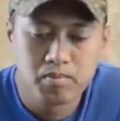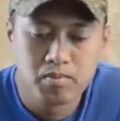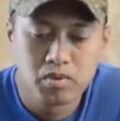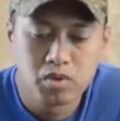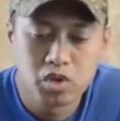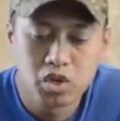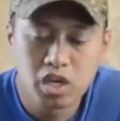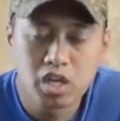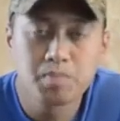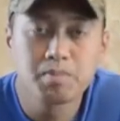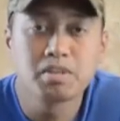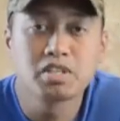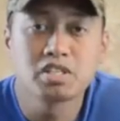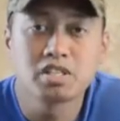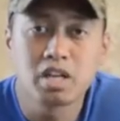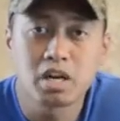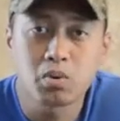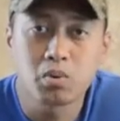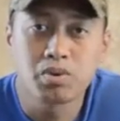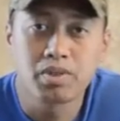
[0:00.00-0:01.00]
you're going to be
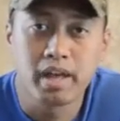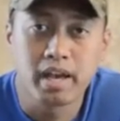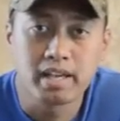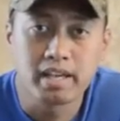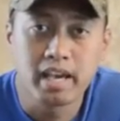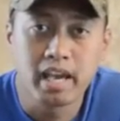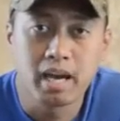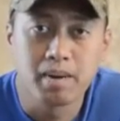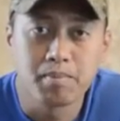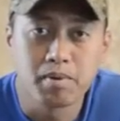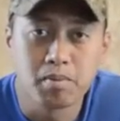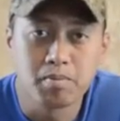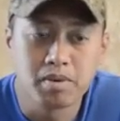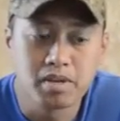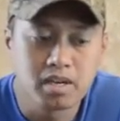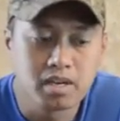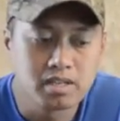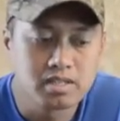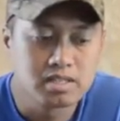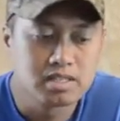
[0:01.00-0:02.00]
stuck with that camera
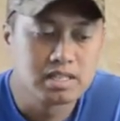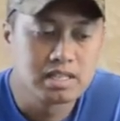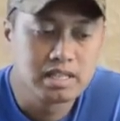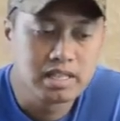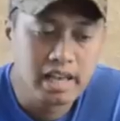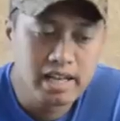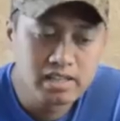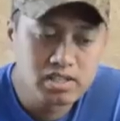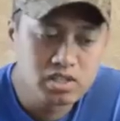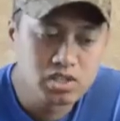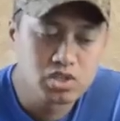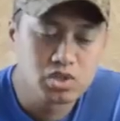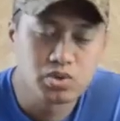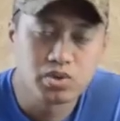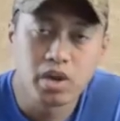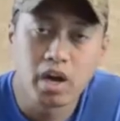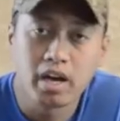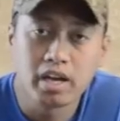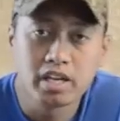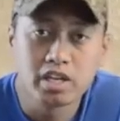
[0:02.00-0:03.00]
because the lenses are
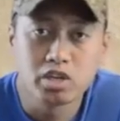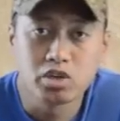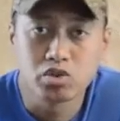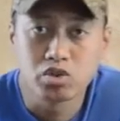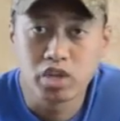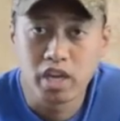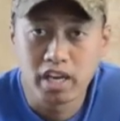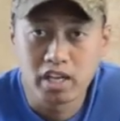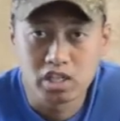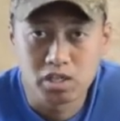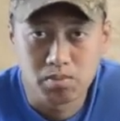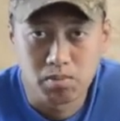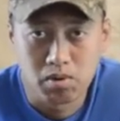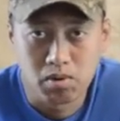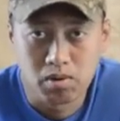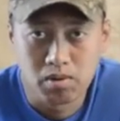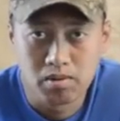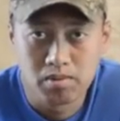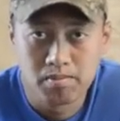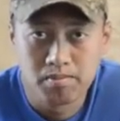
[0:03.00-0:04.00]
not
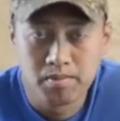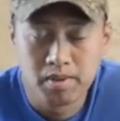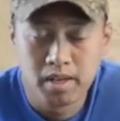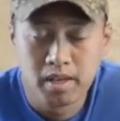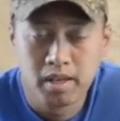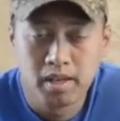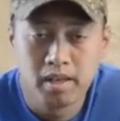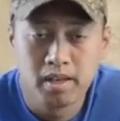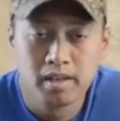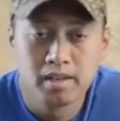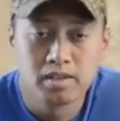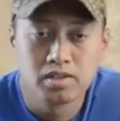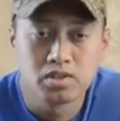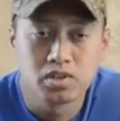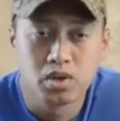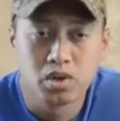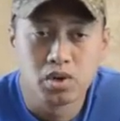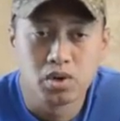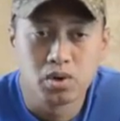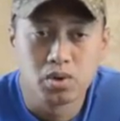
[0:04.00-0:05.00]
interchangeable.
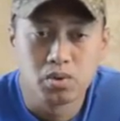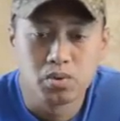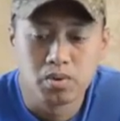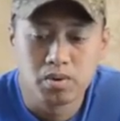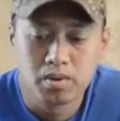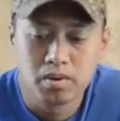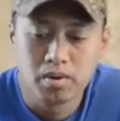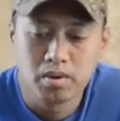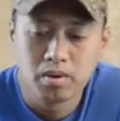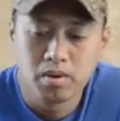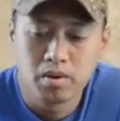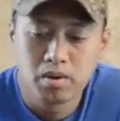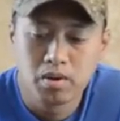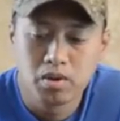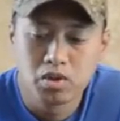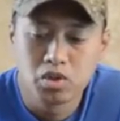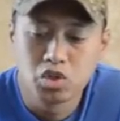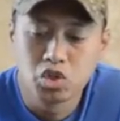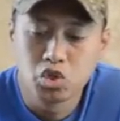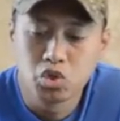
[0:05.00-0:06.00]
So
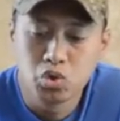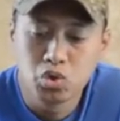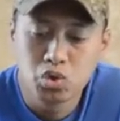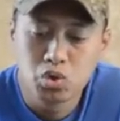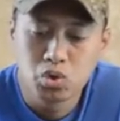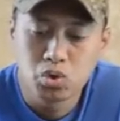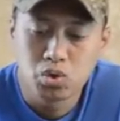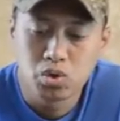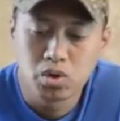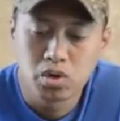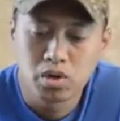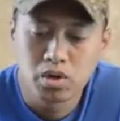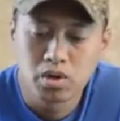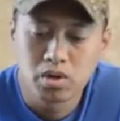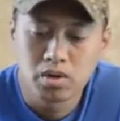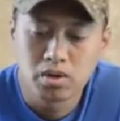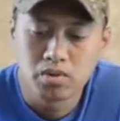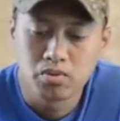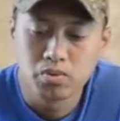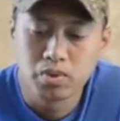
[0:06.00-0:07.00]
do
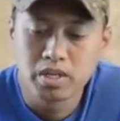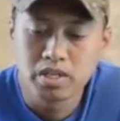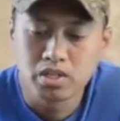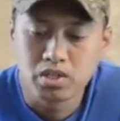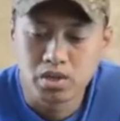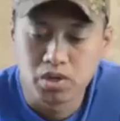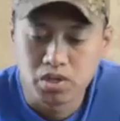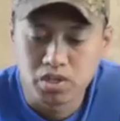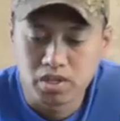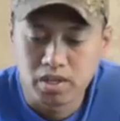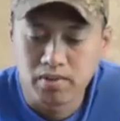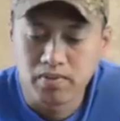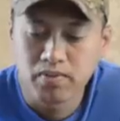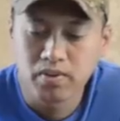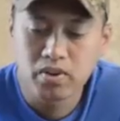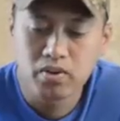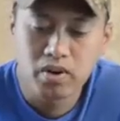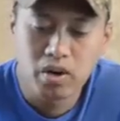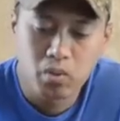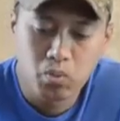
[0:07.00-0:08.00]
your research and
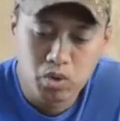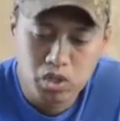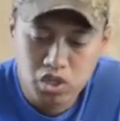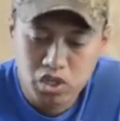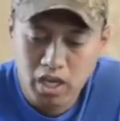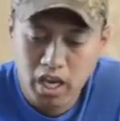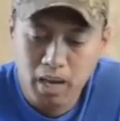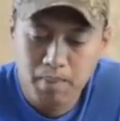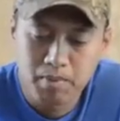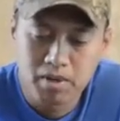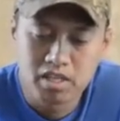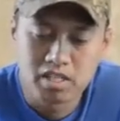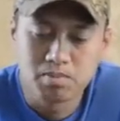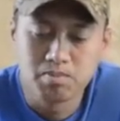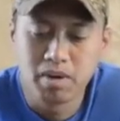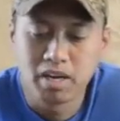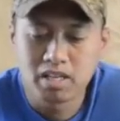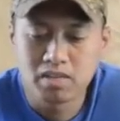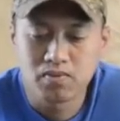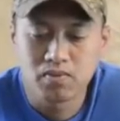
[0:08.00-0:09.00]
figure out which camera is
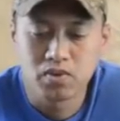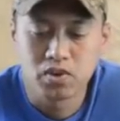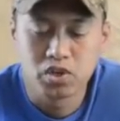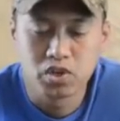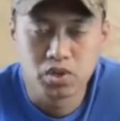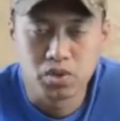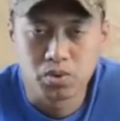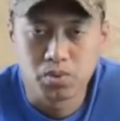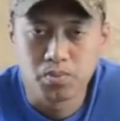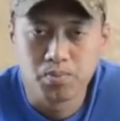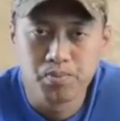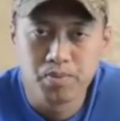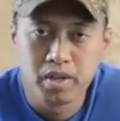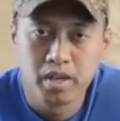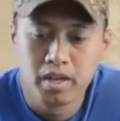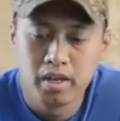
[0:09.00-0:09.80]
best for you.